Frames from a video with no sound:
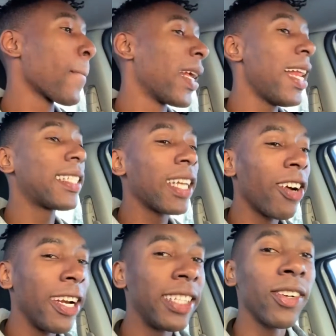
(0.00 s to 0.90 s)
Let's get
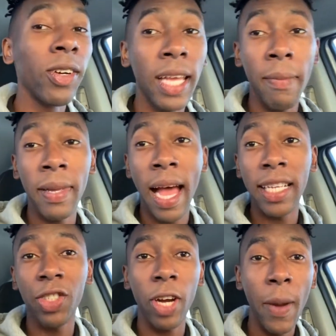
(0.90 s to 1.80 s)
ready to go get me a
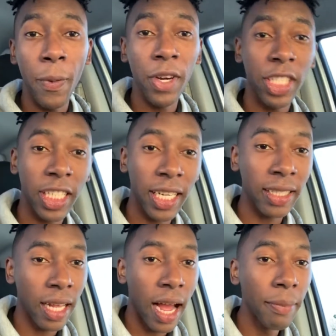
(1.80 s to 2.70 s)
scraper. Shit,
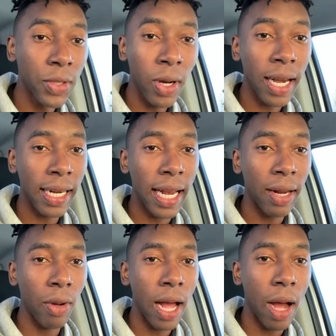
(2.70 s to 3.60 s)
I'm so glad
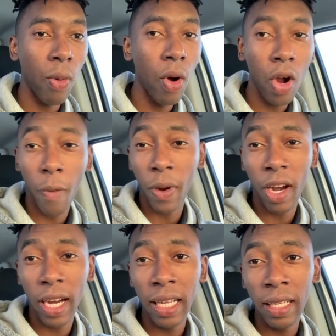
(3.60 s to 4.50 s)
that I woke up
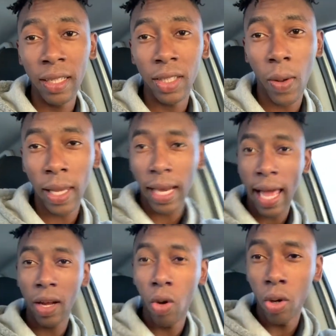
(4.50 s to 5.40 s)
early so I can
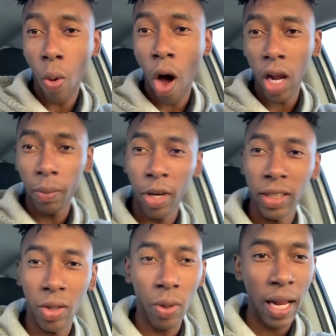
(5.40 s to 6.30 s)
like go to Walmart
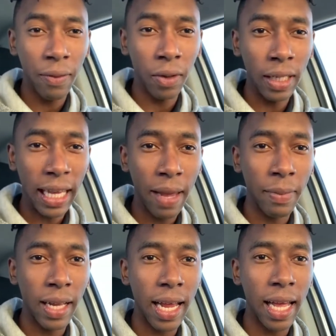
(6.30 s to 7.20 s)
or whatever and get me
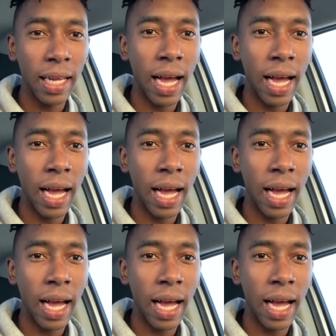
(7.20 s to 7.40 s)
a like